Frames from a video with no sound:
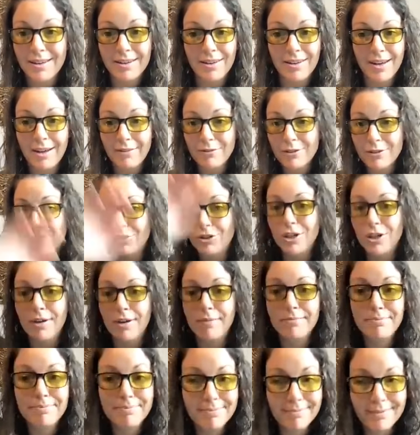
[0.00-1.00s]
you don't have to
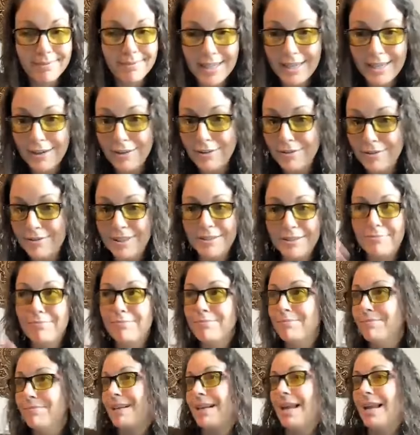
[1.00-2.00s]
jump, you know,
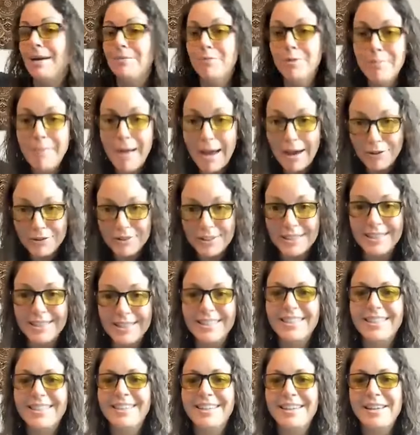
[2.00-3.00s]
to climb a
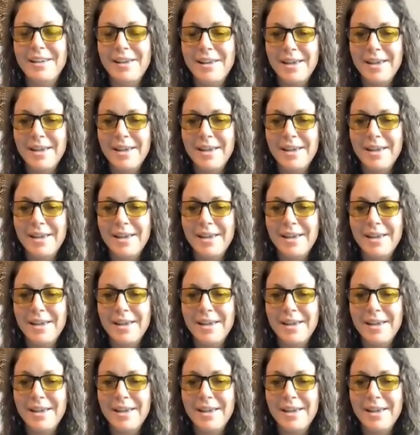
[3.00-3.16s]
mountain,